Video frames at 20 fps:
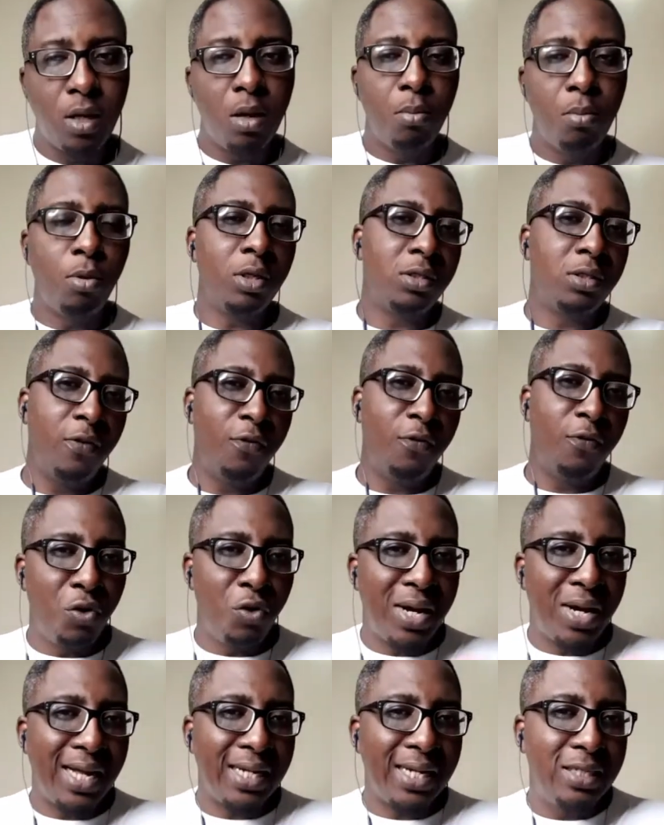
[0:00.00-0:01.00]
But if you
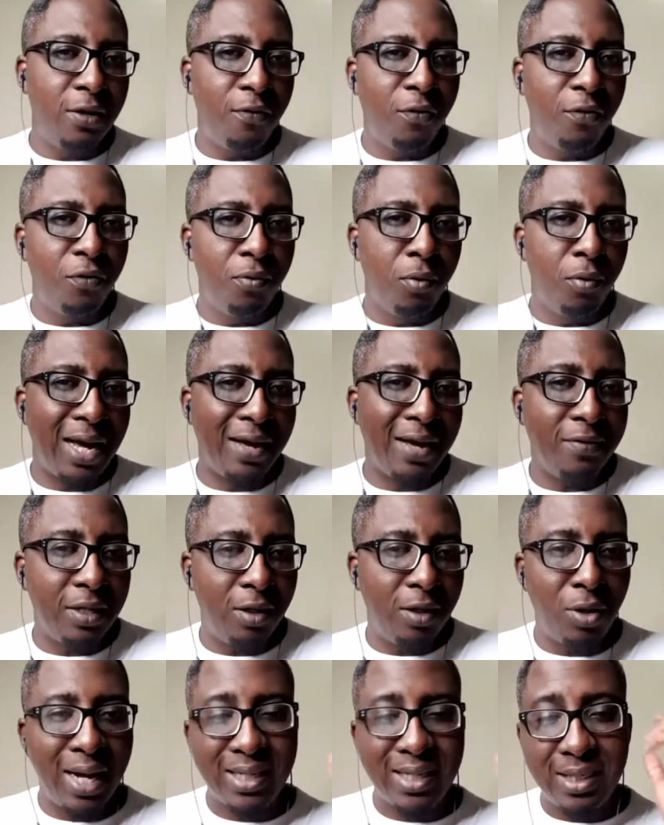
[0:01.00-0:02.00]
look at it,
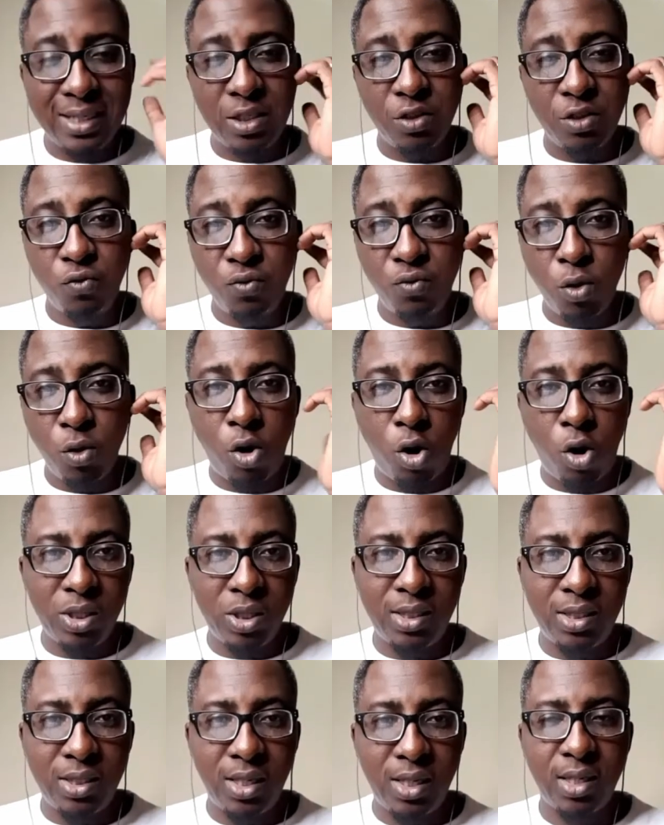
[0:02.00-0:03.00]
look at it in real
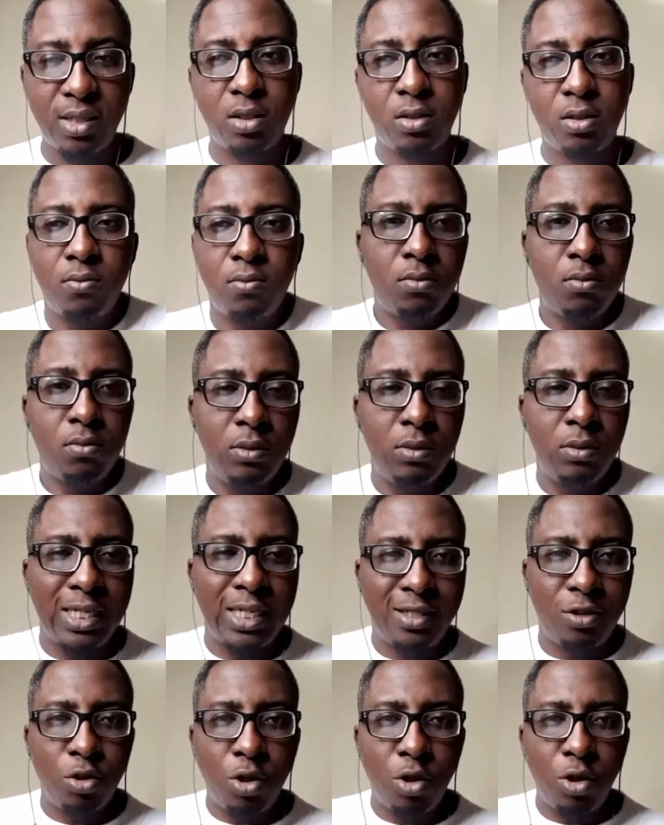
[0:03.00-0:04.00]
context,
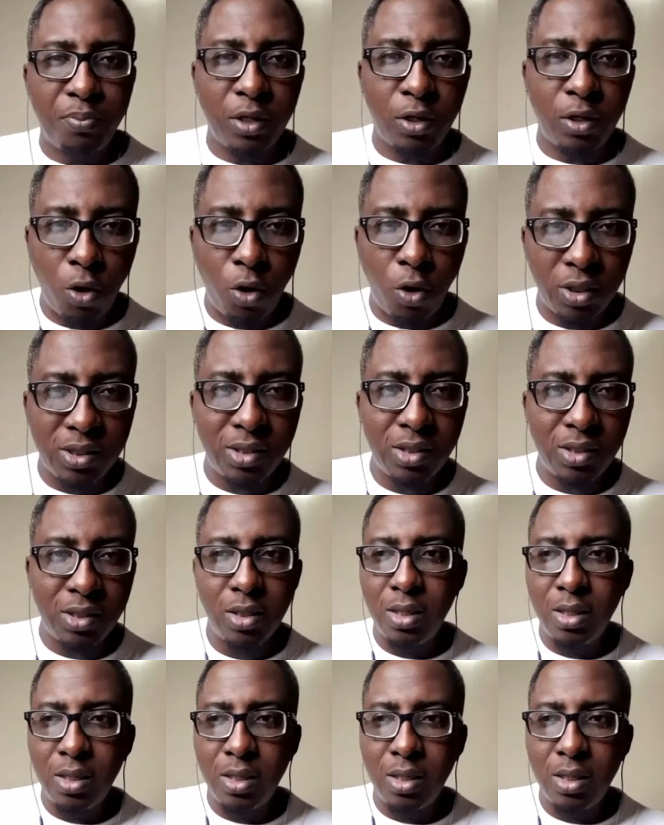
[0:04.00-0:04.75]
it's not because